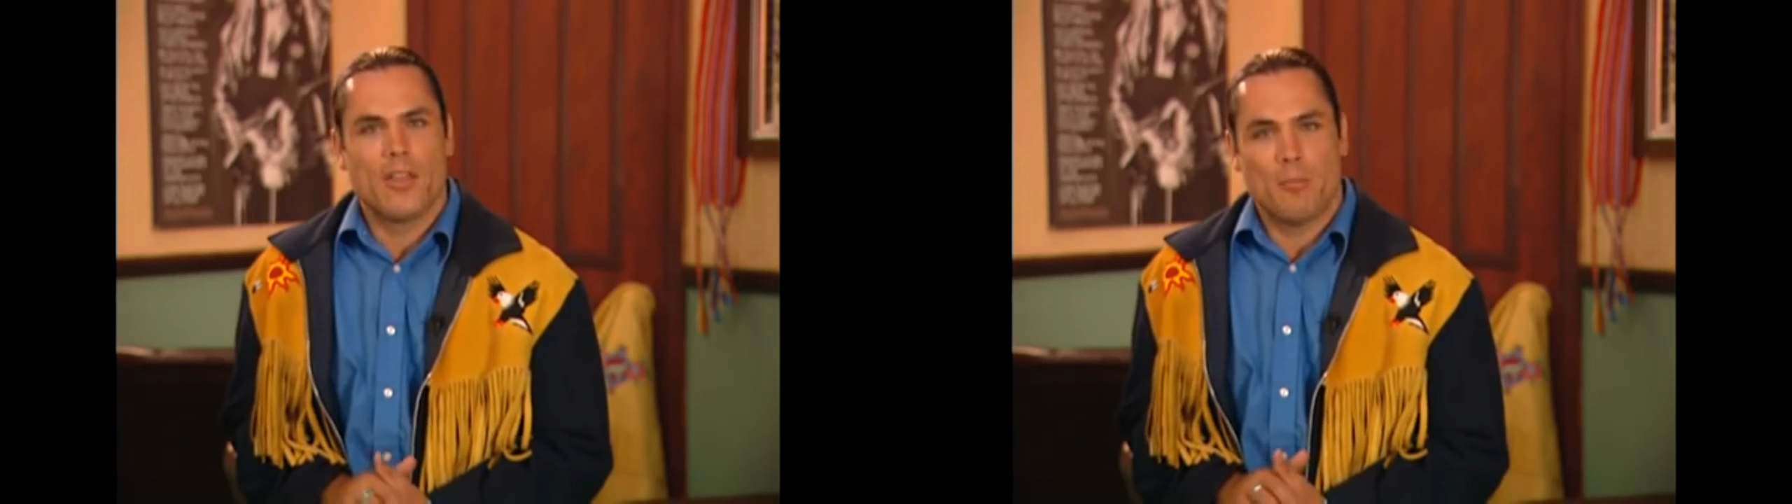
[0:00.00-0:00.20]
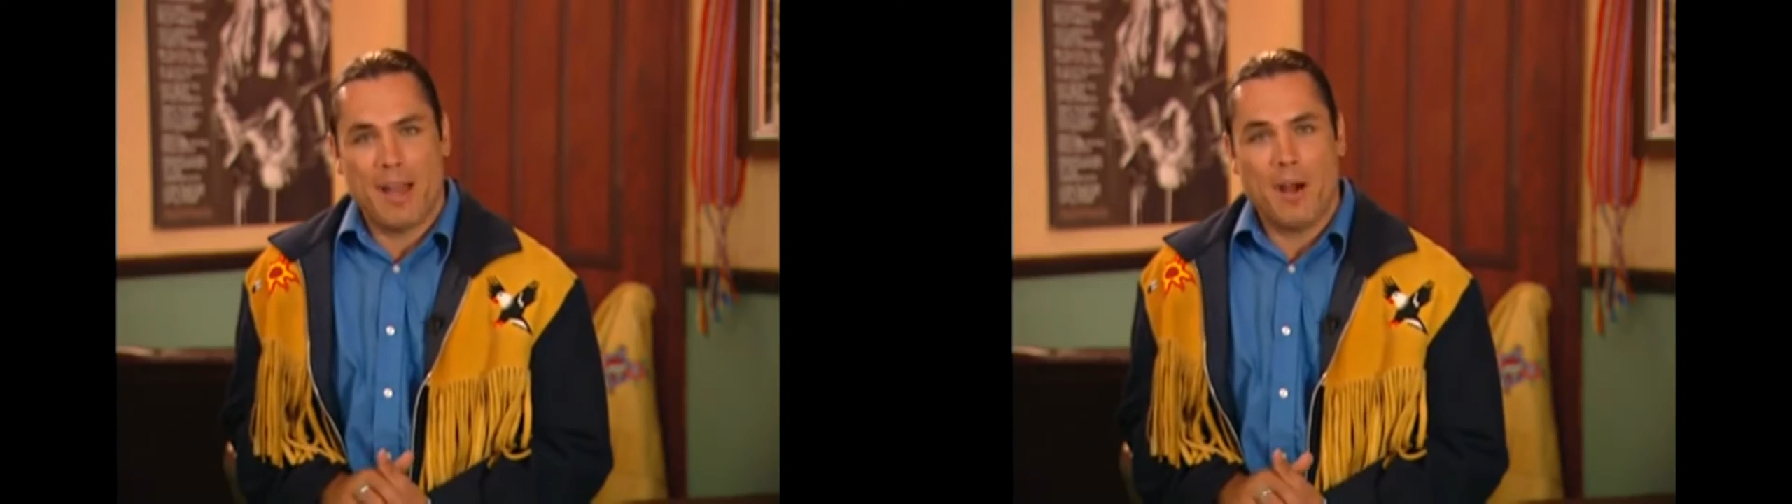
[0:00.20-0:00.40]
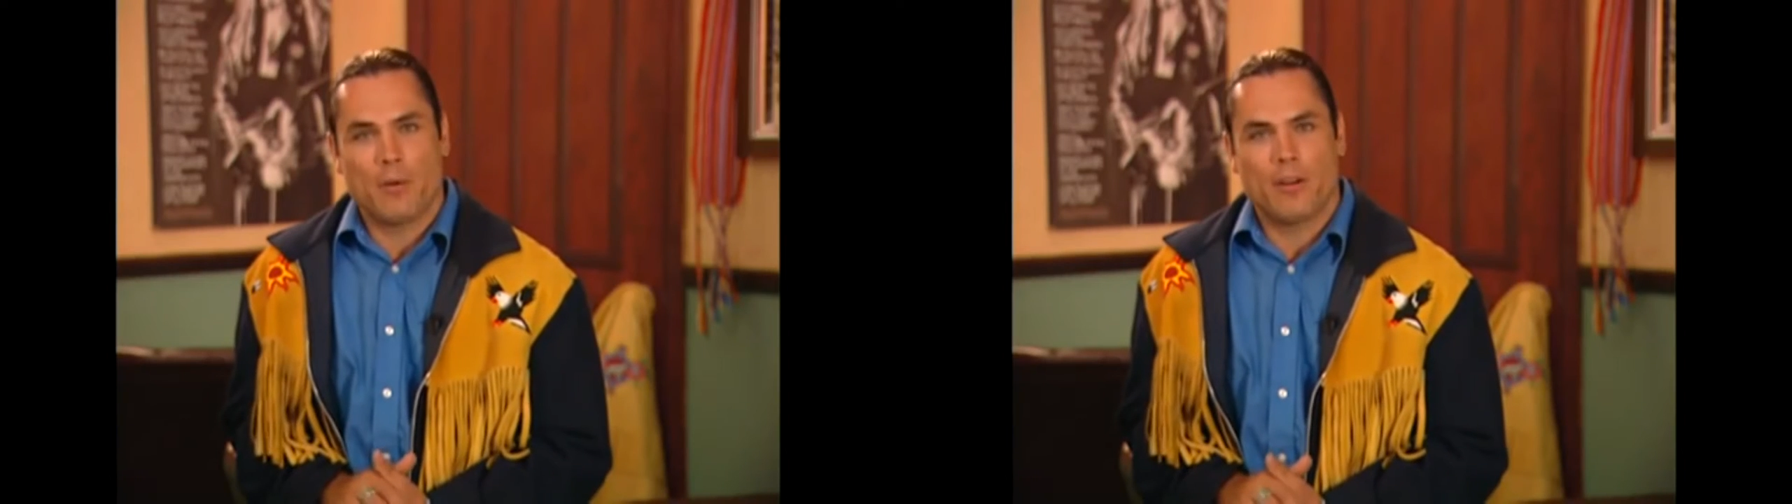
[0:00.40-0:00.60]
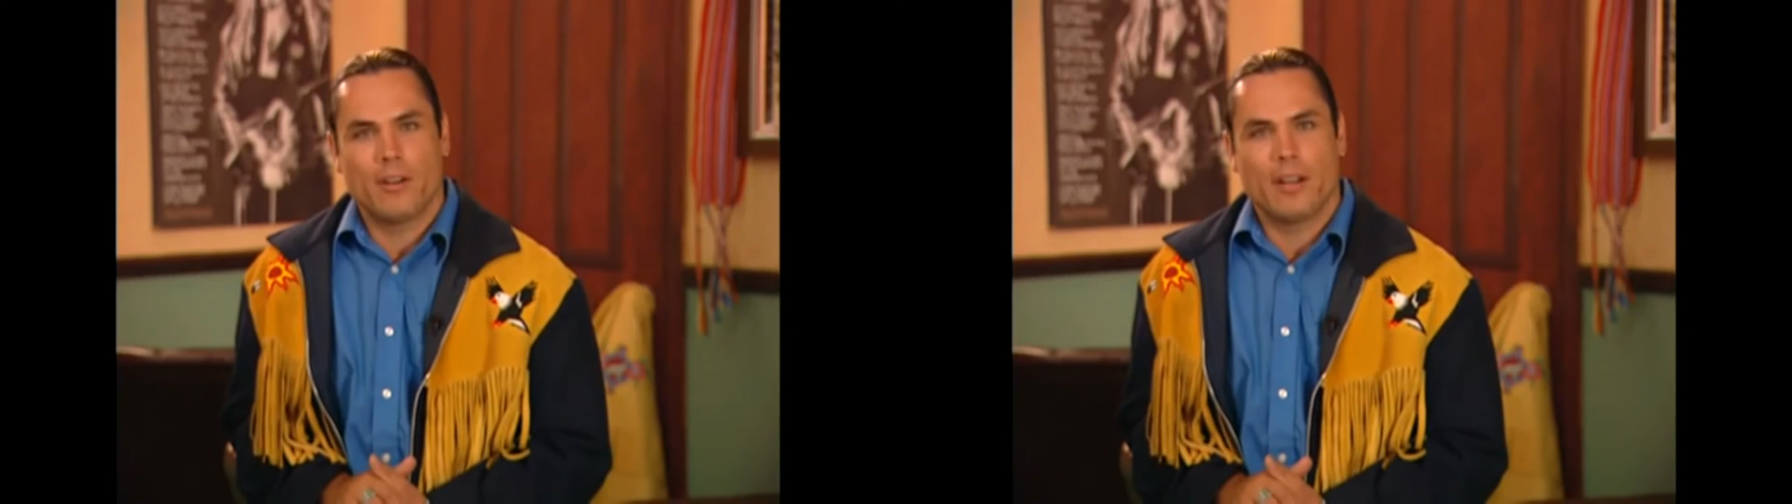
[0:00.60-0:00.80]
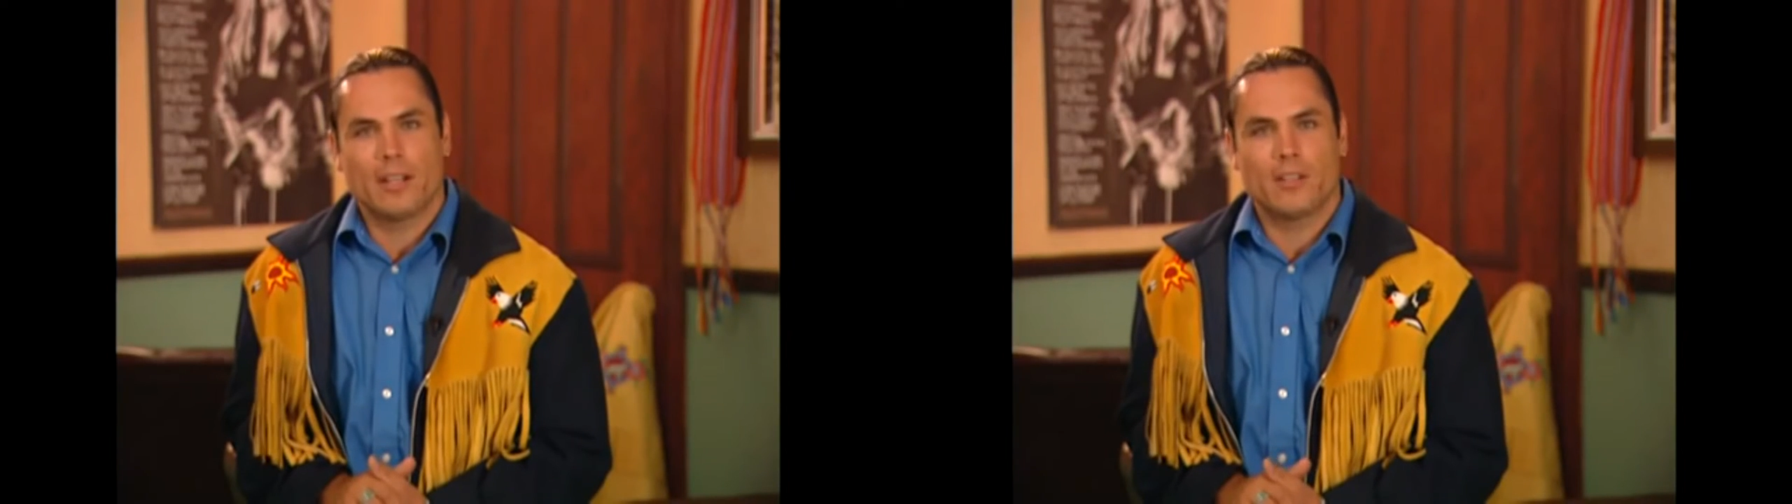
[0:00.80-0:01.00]
the
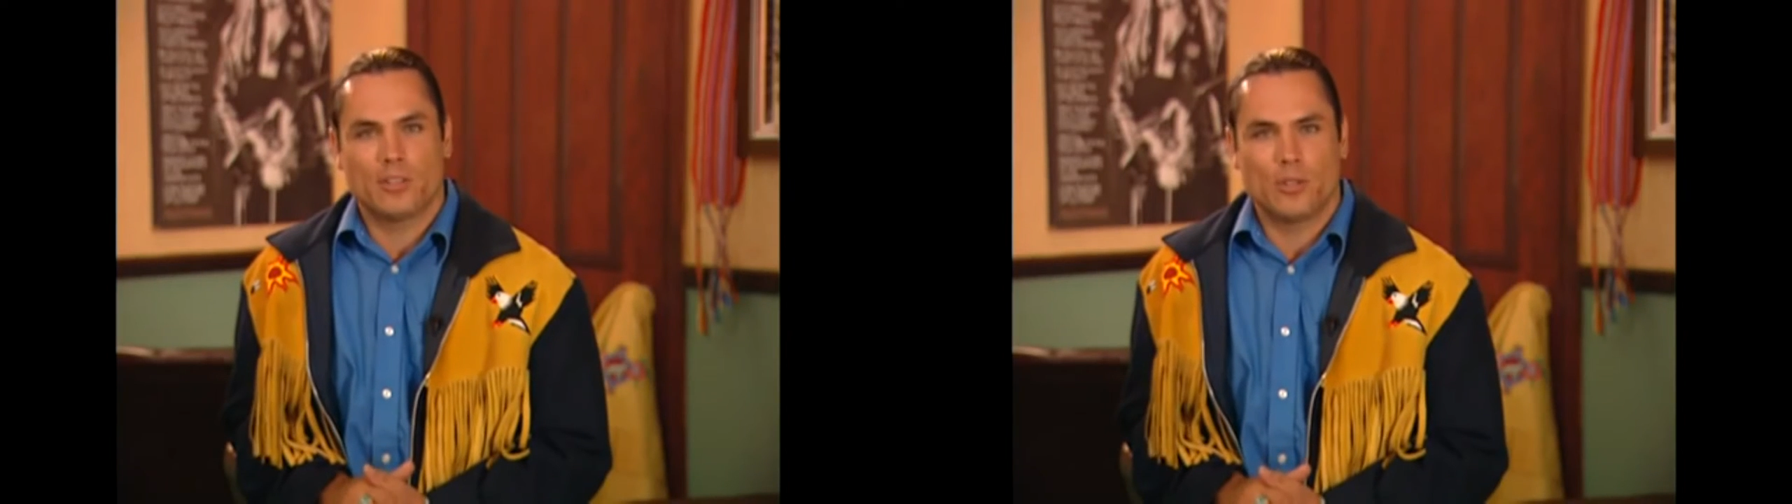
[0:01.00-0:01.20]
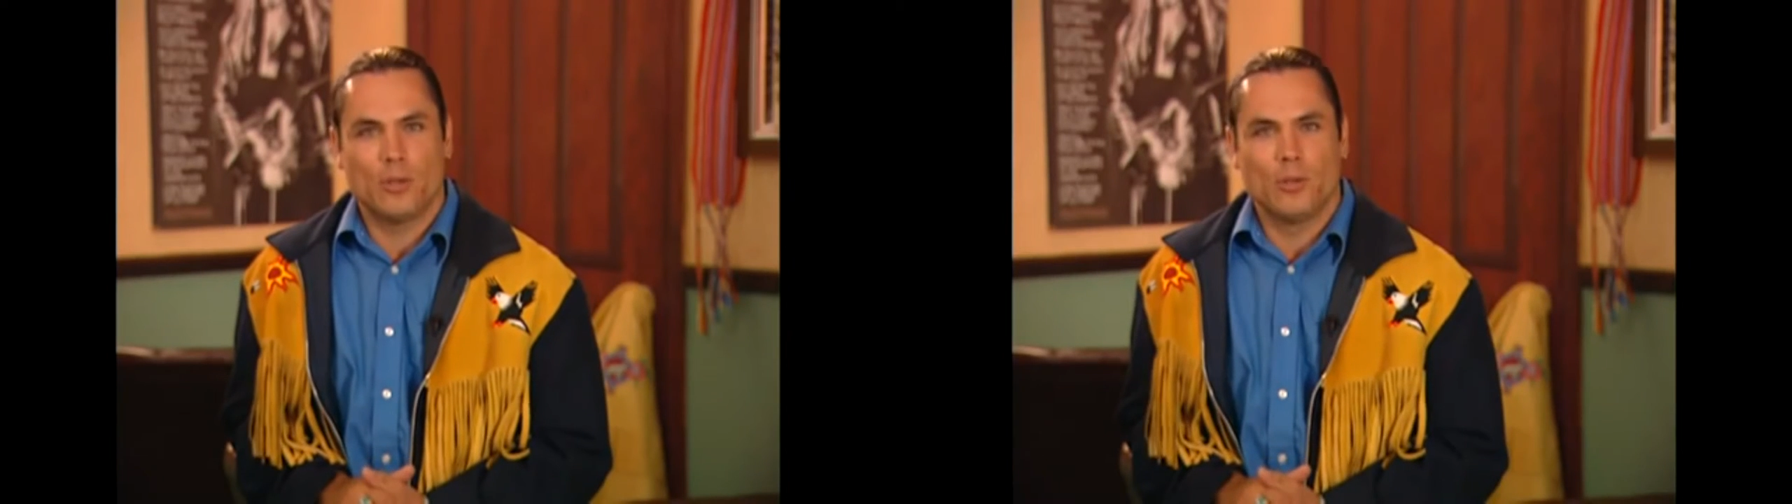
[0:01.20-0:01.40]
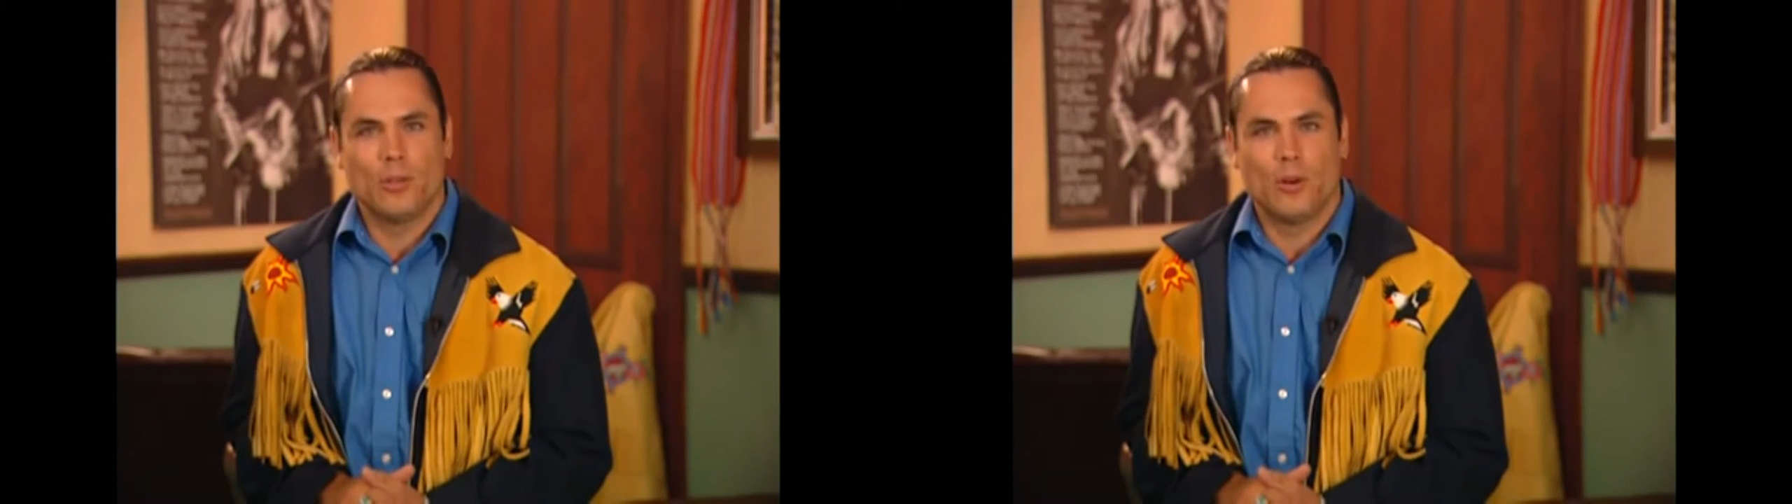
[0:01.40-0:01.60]
power and control